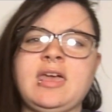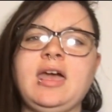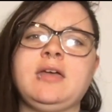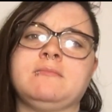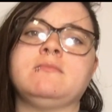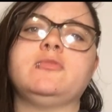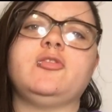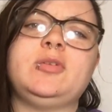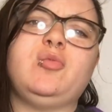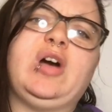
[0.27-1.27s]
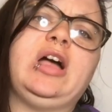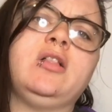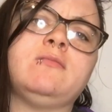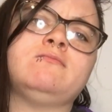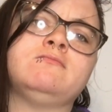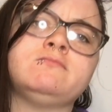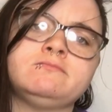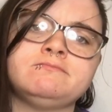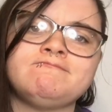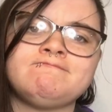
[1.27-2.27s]
Hey, it's been a while.
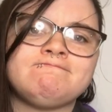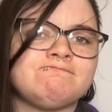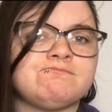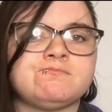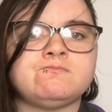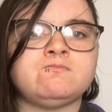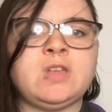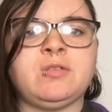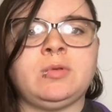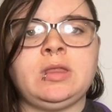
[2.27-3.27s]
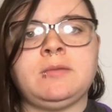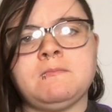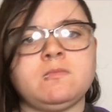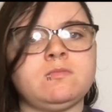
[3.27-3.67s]
Not really.